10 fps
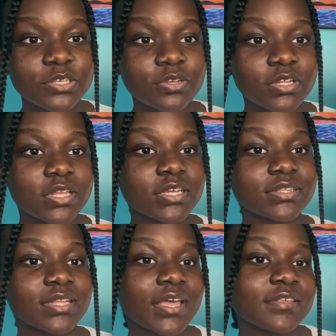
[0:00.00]
sure it looked
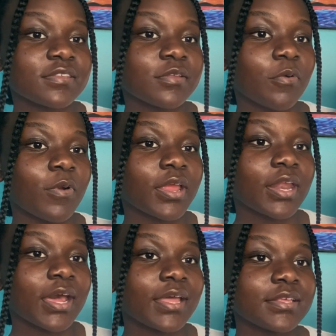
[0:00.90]
nice and
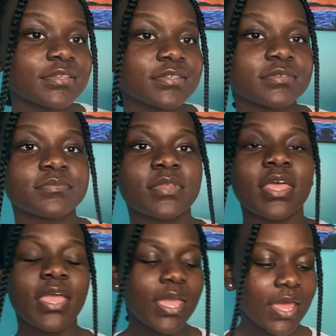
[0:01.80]
organized.
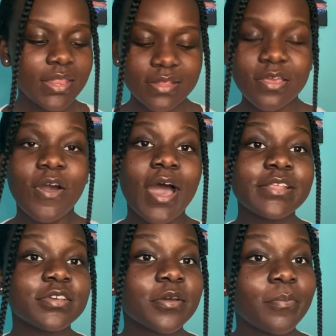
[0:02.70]
And that's how I
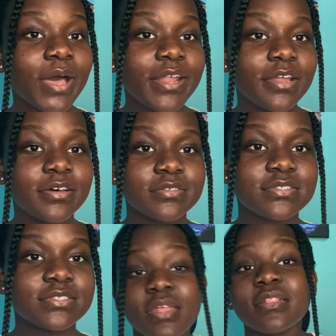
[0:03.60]
took my
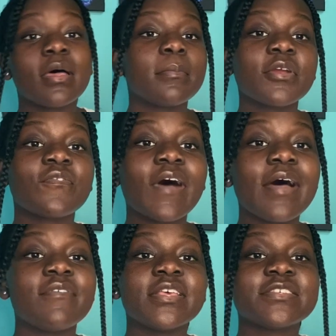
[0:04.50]
notes. Number
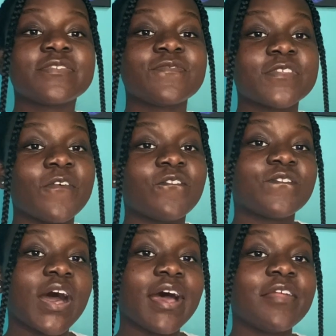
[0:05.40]
5 is to
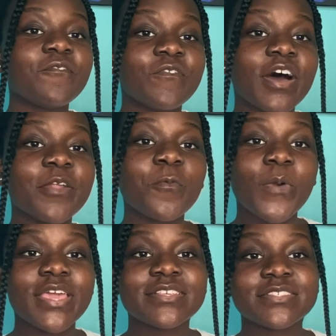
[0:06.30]
find fun
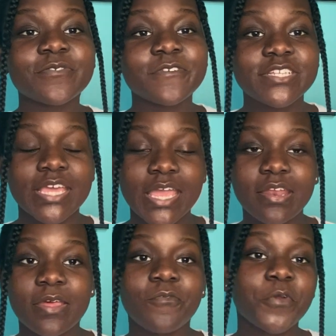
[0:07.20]
ways to retain
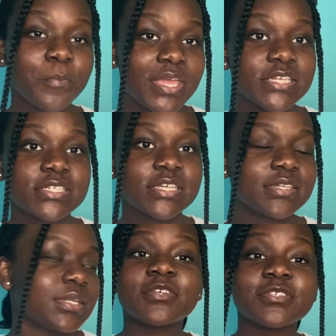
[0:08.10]

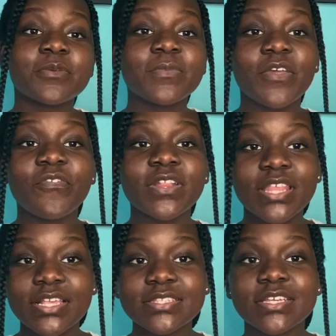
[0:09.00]
information. So some different
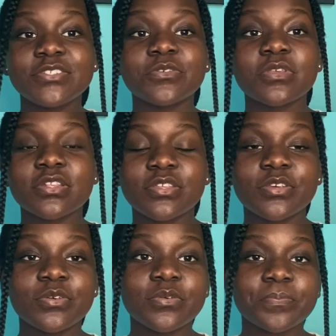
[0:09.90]
things that you can
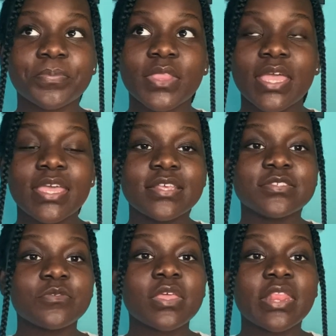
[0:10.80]
do is
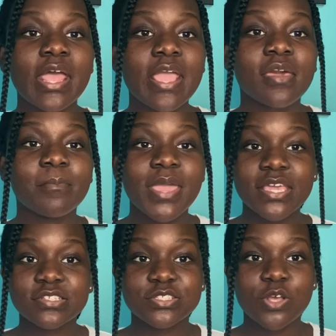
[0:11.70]
you can like make
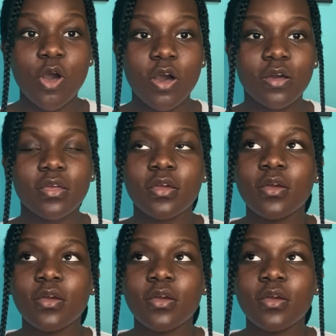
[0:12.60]
a song,